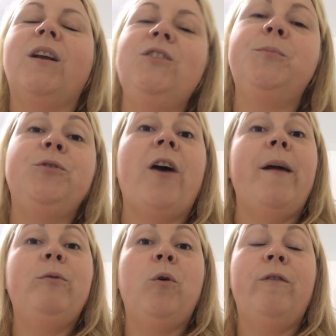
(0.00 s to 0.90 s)

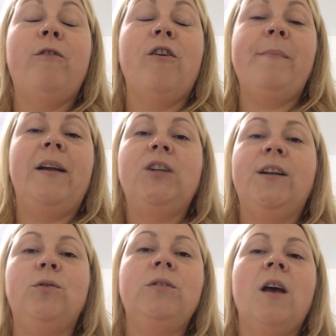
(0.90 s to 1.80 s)
subscribe to all 4 of my
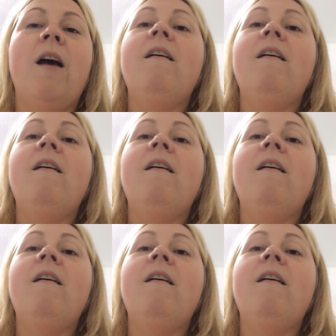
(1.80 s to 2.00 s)
channels,